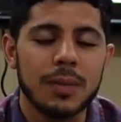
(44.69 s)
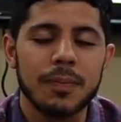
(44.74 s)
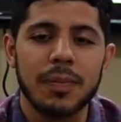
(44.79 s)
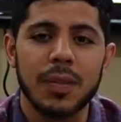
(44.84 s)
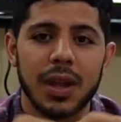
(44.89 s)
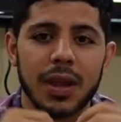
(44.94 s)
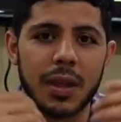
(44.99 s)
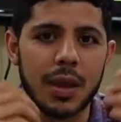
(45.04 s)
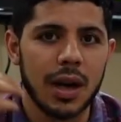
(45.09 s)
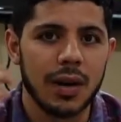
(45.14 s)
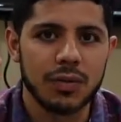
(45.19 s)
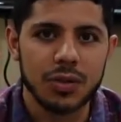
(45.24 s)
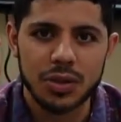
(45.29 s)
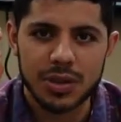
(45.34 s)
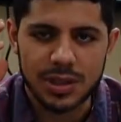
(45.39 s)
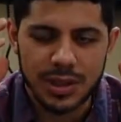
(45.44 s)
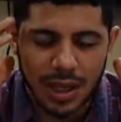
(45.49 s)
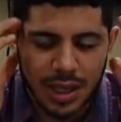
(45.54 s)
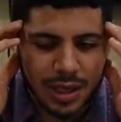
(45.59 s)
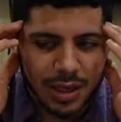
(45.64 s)
and that I've just
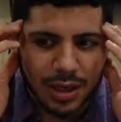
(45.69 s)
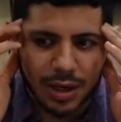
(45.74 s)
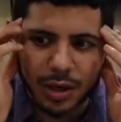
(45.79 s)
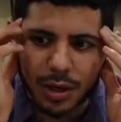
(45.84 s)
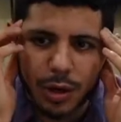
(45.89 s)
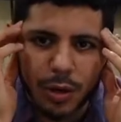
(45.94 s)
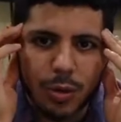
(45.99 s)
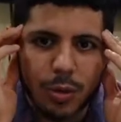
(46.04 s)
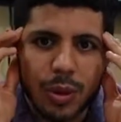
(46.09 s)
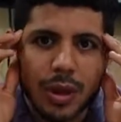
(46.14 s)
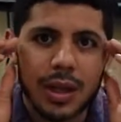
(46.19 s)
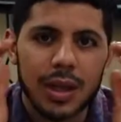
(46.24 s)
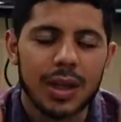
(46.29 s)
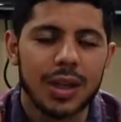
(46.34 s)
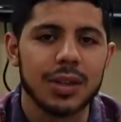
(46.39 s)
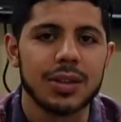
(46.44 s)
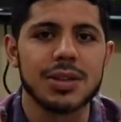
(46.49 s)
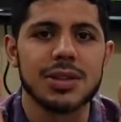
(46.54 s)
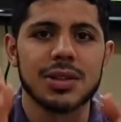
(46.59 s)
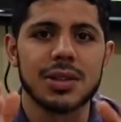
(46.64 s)
taken note
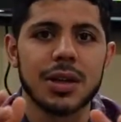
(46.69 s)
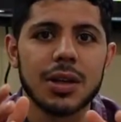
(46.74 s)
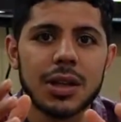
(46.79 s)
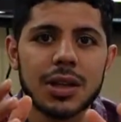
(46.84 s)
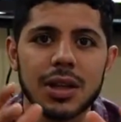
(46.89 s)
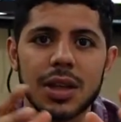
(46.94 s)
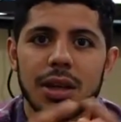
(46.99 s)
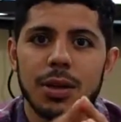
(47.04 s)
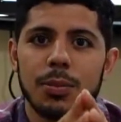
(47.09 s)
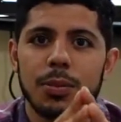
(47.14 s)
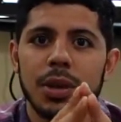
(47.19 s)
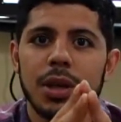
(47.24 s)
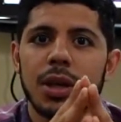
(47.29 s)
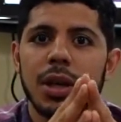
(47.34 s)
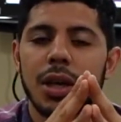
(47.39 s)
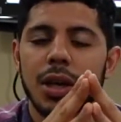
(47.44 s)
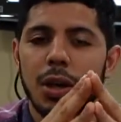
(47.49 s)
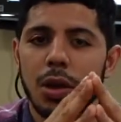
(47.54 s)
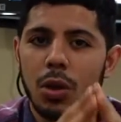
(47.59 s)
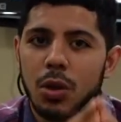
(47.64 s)
and studied them
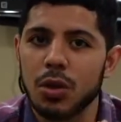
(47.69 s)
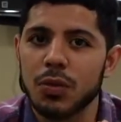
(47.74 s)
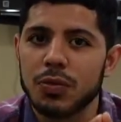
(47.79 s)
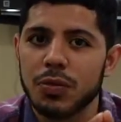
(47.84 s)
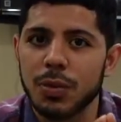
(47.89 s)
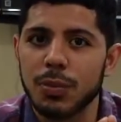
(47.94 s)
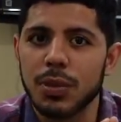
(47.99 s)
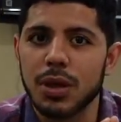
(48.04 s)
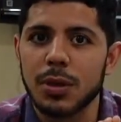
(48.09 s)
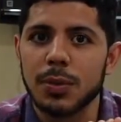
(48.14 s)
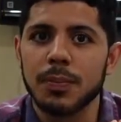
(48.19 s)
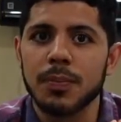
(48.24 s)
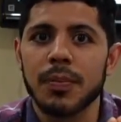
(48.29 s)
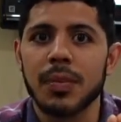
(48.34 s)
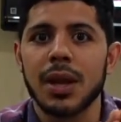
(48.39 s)
and learned from them.